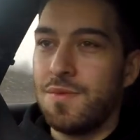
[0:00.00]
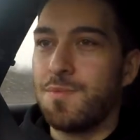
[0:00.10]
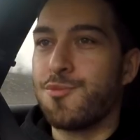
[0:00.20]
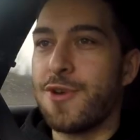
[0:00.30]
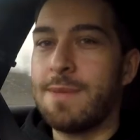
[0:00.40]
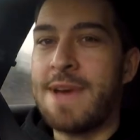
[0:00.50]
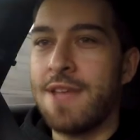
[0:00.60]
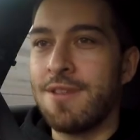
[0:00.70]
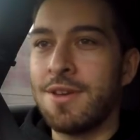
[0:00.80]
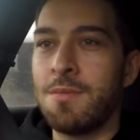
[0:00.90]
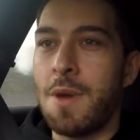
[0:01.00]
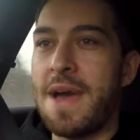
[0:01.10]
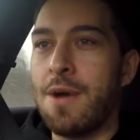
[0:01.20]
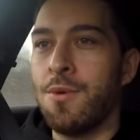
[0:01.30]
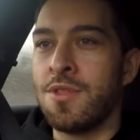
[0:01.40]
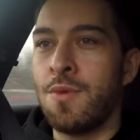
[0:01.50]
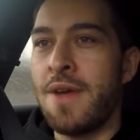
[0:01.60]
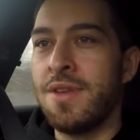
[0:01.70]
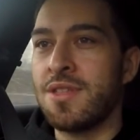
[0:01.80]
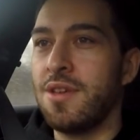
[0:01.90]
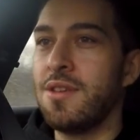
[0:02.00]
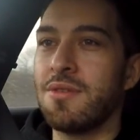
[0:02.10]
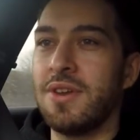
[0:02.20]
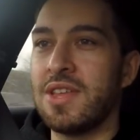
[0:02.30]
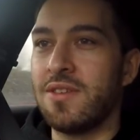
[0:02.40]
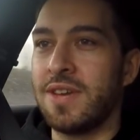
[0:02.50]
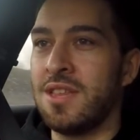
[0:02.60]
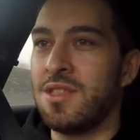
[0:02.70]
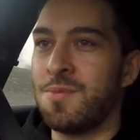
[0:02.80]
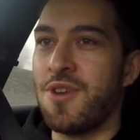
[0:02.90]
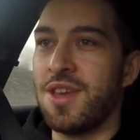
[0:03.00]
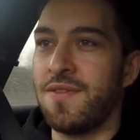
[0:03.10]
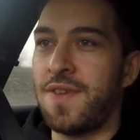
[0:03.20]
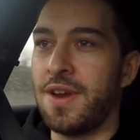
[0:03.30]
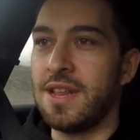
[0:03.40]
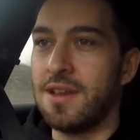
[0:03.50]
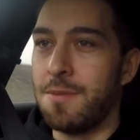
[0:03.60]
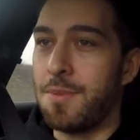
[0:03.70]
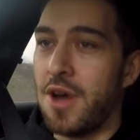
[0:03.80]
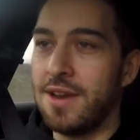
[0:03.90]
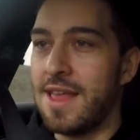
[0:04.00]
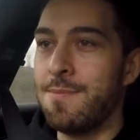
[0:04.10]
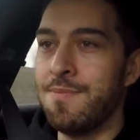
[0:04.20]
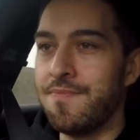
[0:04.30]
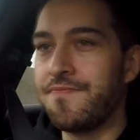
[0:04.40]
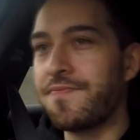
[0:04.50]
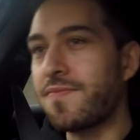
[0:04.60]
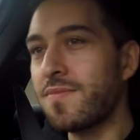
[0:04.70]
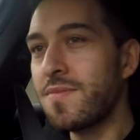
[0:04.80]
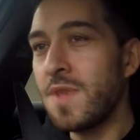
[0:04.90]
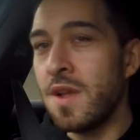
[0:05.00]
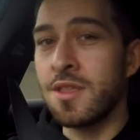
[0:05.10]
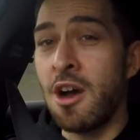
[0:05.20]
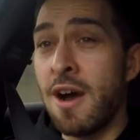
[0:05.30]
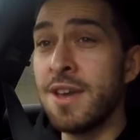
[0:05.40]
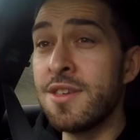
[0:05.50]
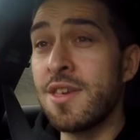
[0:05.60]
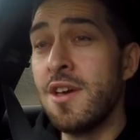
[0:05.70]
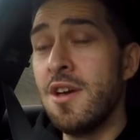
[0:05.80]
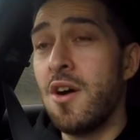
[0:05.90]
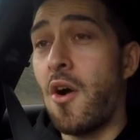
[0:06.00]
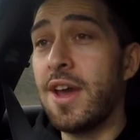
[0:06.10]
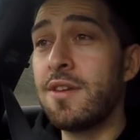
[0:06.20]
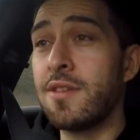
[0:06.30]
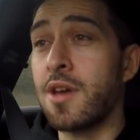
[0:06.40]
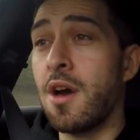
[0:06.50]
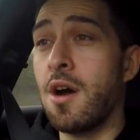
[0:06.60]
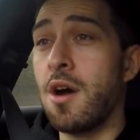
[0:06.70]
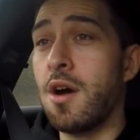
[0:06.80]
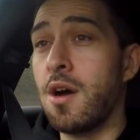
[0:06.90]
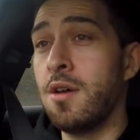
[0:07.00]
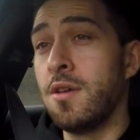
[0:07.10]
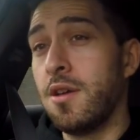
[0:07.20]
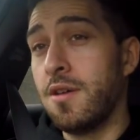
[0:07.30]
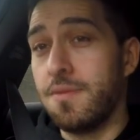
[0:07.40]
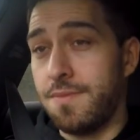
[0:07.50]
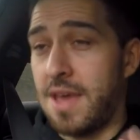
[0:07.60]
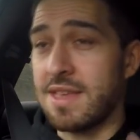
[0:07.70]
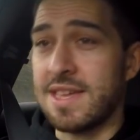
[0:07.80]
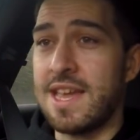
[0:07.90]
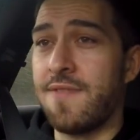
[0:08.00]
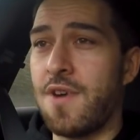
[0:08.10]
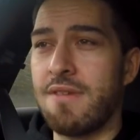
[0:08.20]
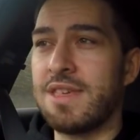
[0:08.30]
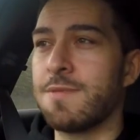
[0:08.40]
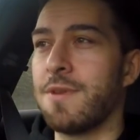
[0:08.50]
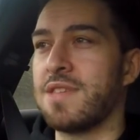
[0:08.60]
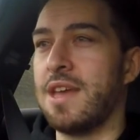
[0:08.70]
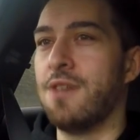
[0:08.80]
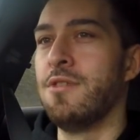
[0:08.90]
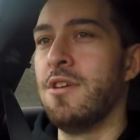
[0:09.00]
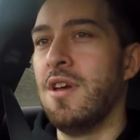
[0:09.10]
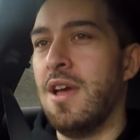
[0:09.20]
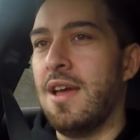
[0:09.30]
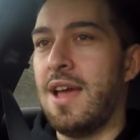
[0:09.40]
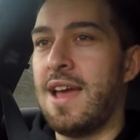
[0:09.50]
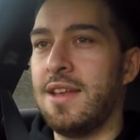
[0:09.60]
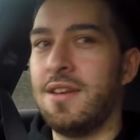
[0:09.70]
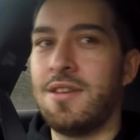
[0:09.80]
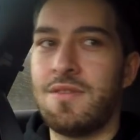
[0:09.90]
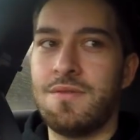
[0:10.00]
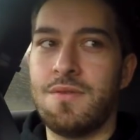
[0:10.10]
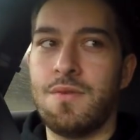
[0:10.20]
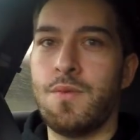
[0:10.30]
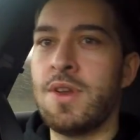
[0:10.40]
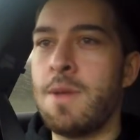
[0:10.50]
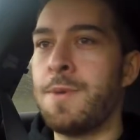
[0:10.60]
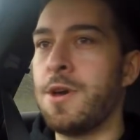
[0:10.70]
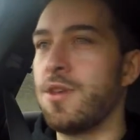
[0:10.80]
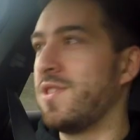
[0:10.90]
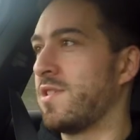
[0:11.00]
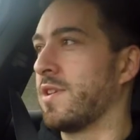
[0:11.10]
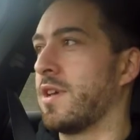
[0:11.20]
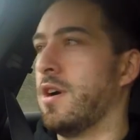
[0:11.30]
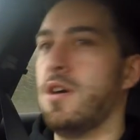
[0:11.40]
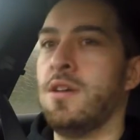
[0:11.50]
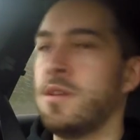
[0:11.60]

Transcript: the brake pads, I know my back ones are wearing soon, so I need to look into the price of buying them. Tyres, I own the car, well, as I said, five, six months now, and when I purchased the car,